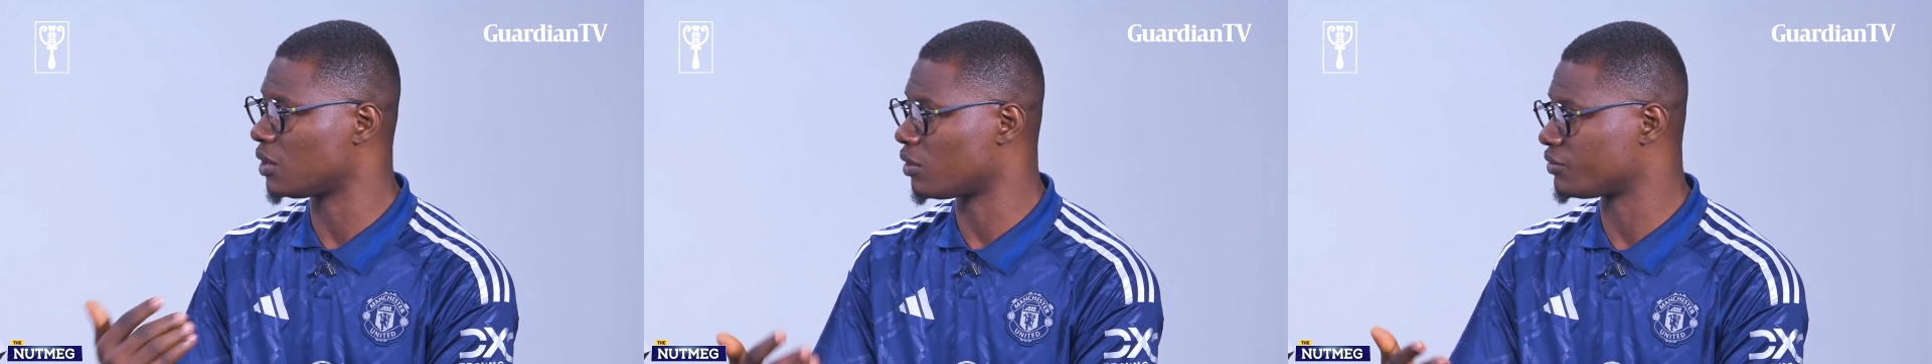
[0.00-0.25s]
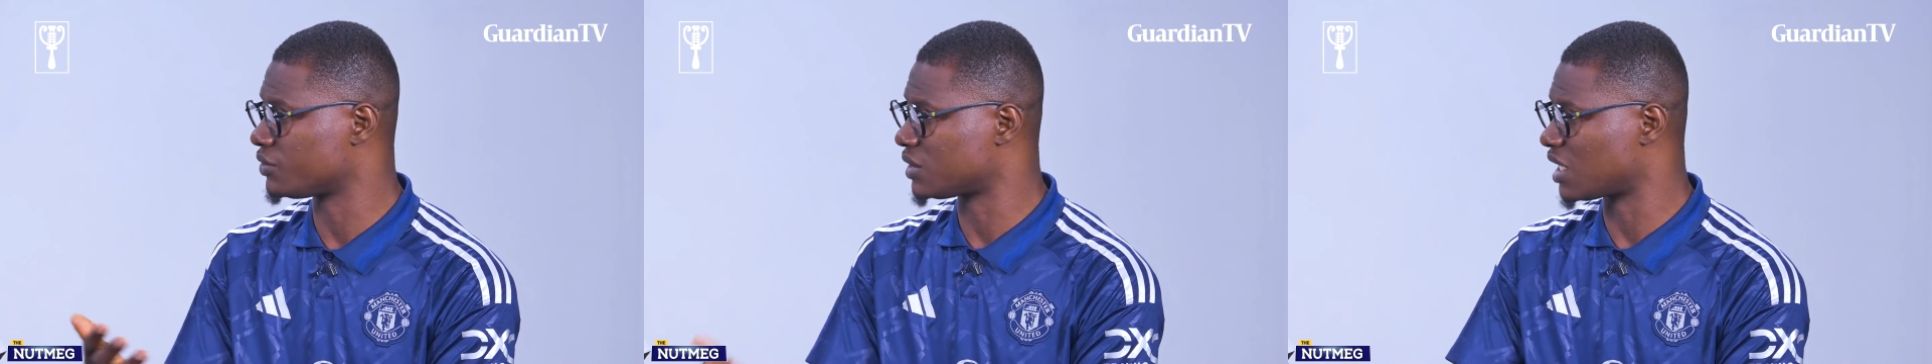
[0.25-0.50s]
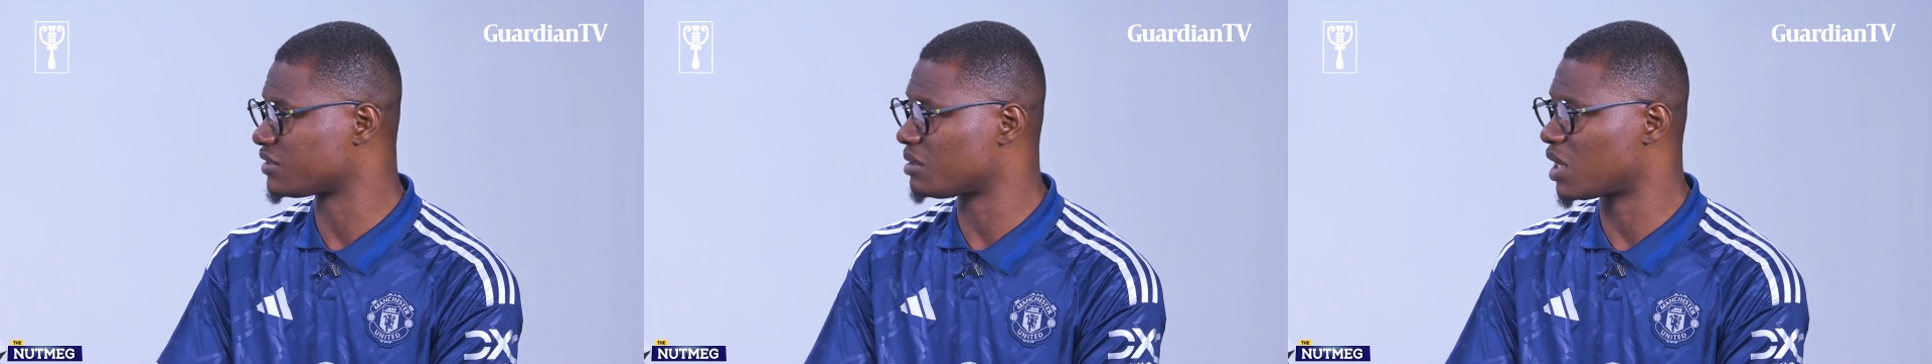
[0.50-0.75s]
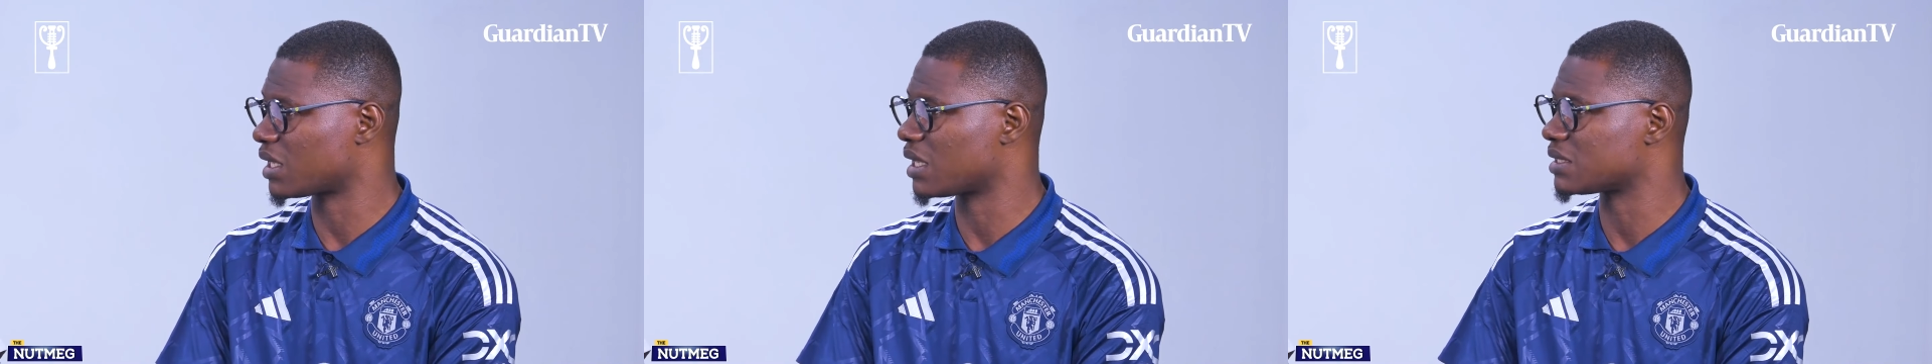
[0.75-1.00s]
transfer
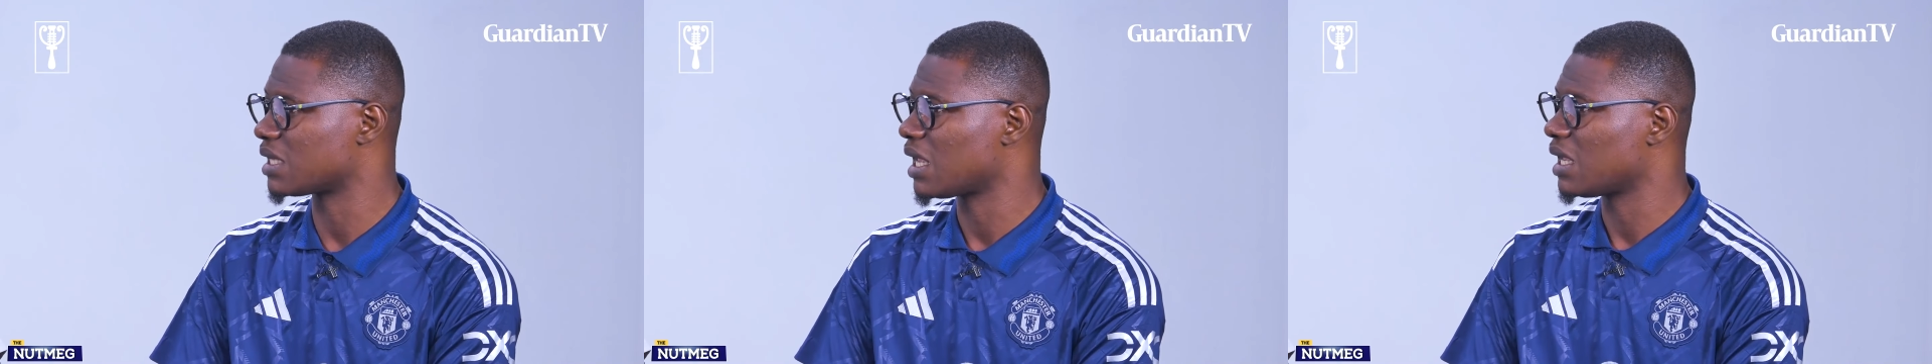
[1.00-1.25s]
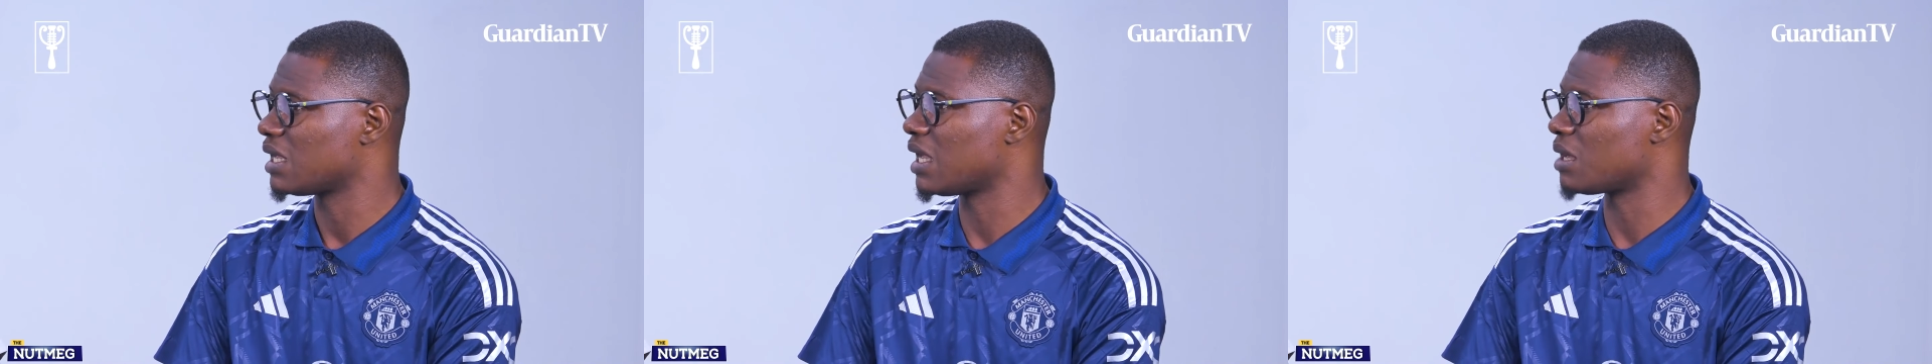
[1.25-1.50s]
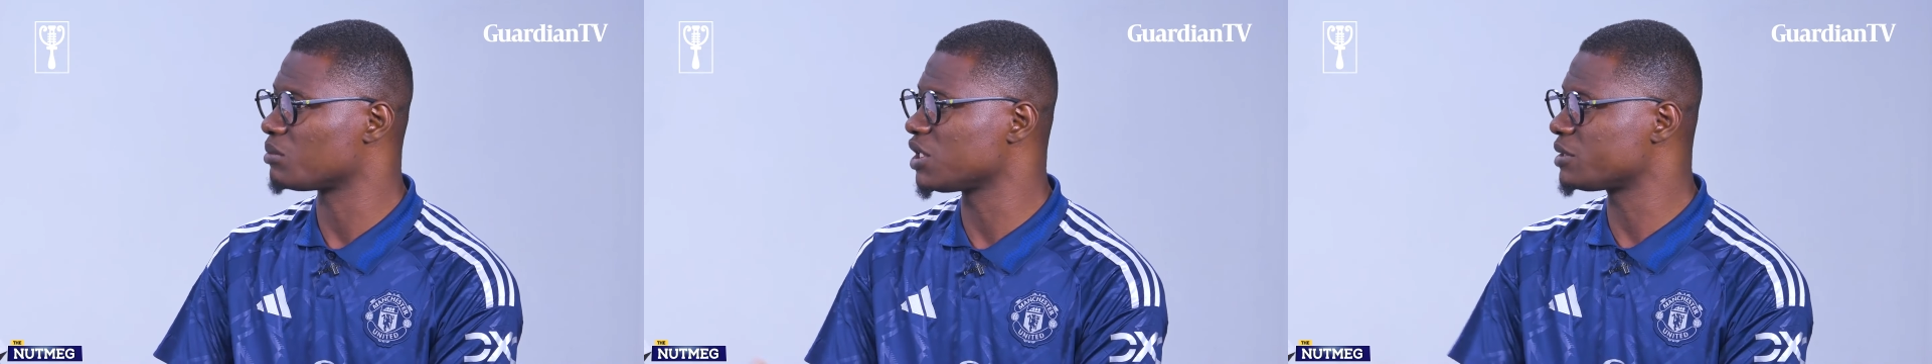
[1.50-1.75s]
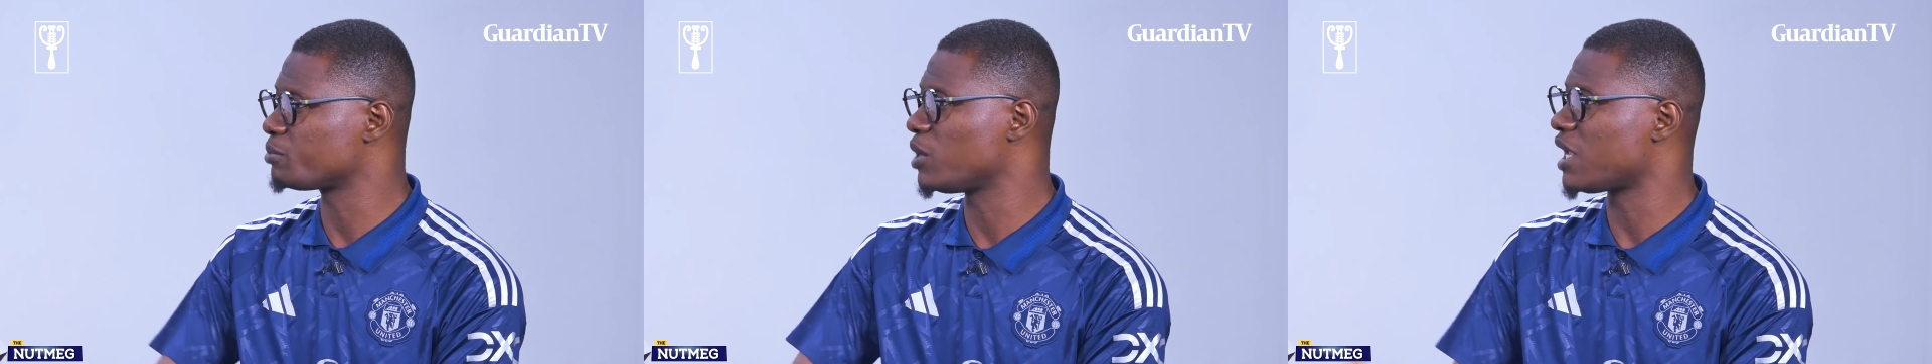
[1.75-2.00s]
market, these
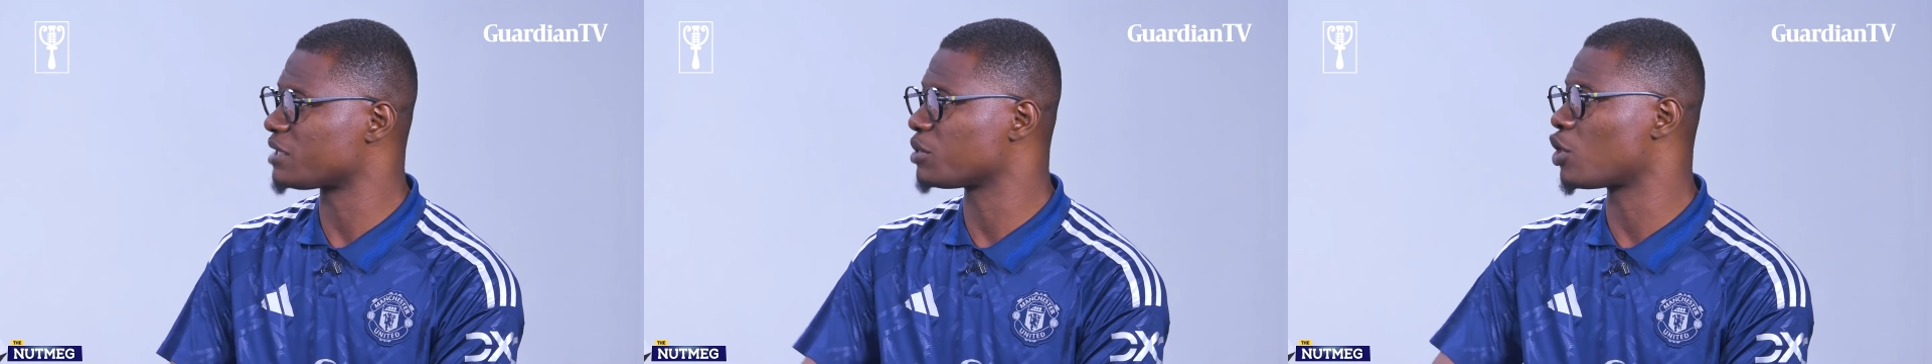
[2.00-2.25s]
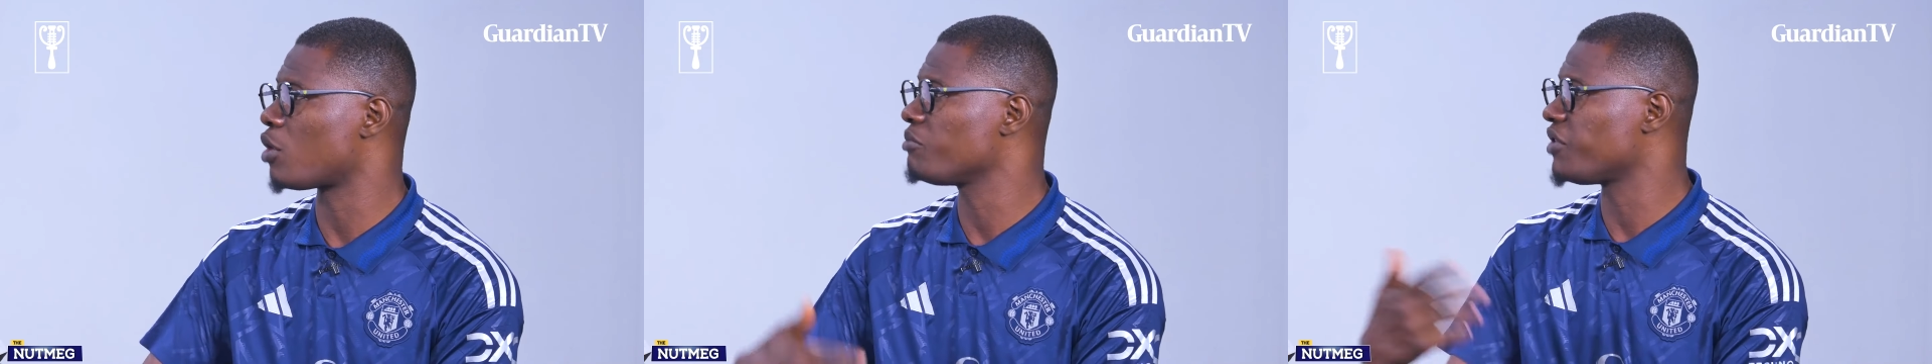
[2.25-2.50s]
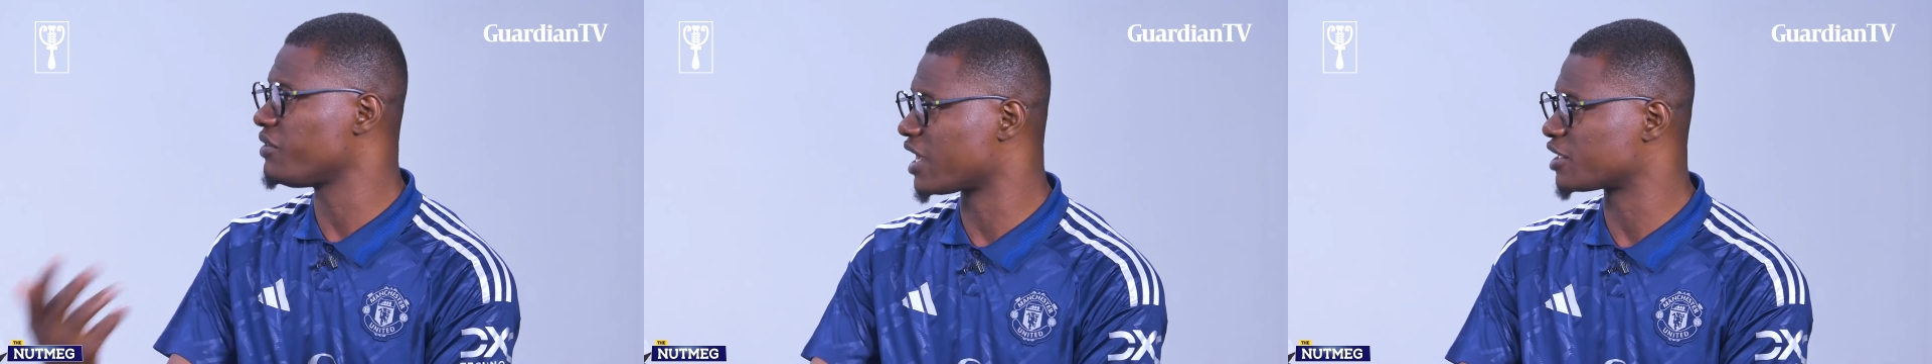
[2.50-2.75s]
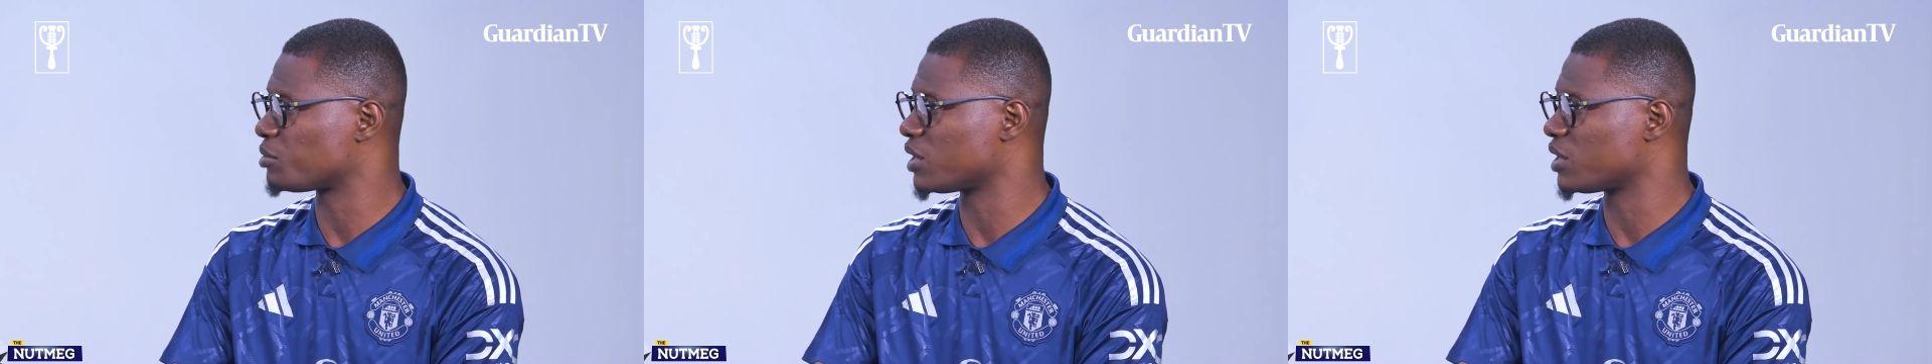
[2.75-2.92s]
players become very expensive.